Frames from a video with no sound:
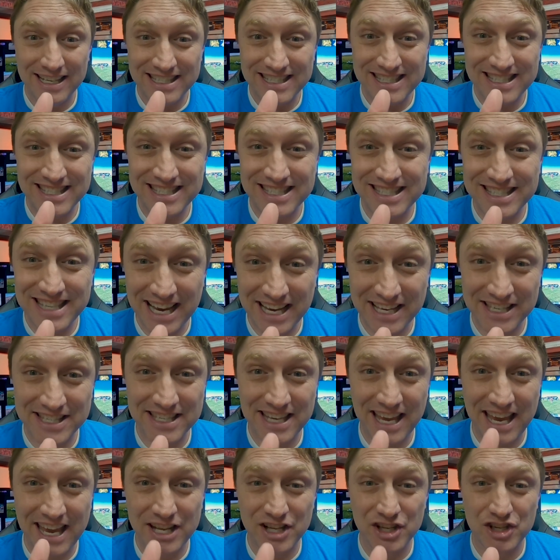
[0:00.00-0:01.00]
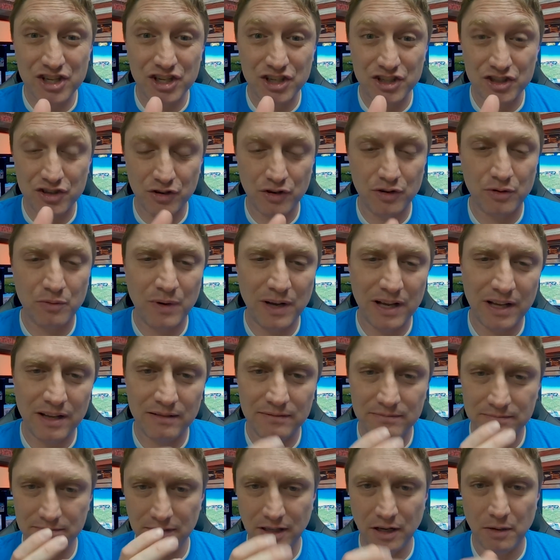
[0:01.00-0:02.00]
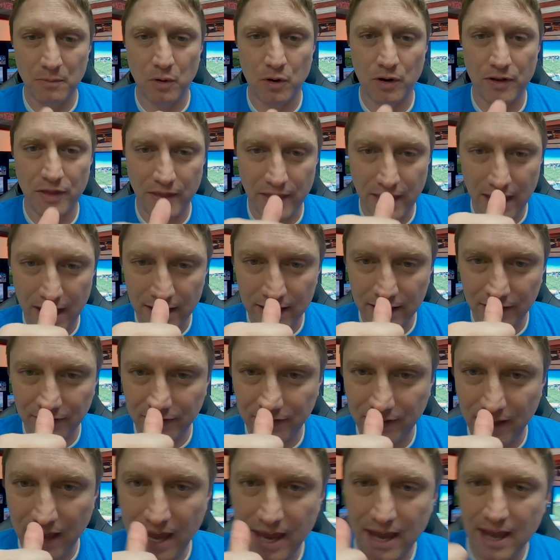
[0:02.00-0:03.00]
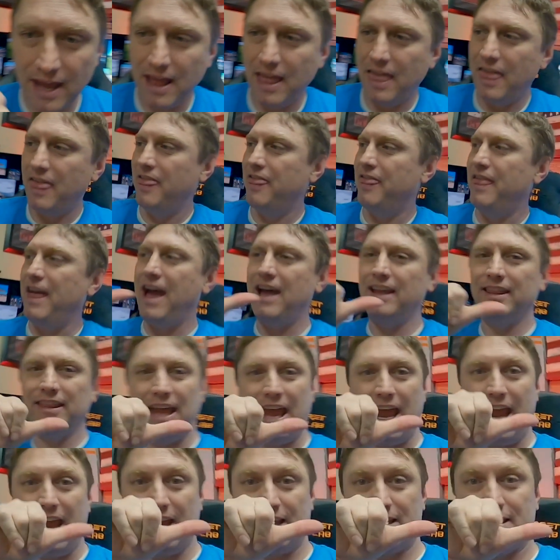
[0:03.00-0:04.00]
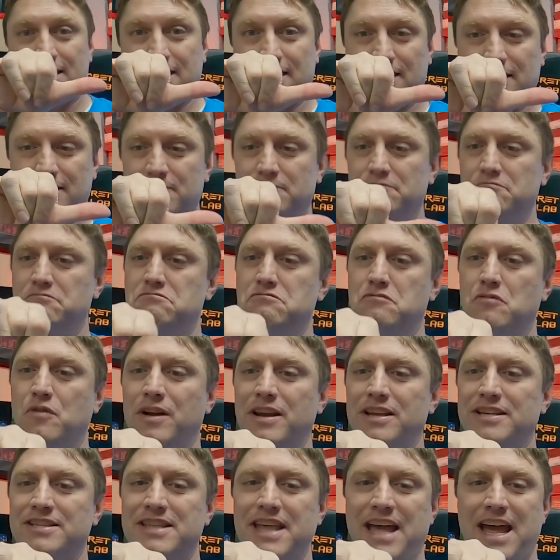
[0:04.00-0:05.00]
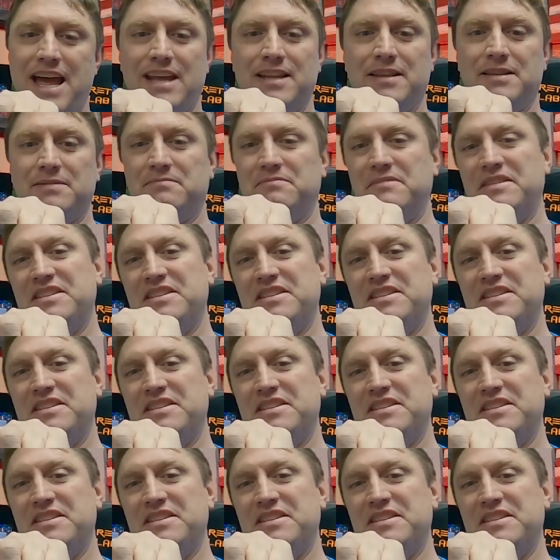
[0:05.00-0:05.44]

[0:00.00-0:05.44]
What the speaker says: 6 inches, or well, a little more than that. Let's say that length. What is that?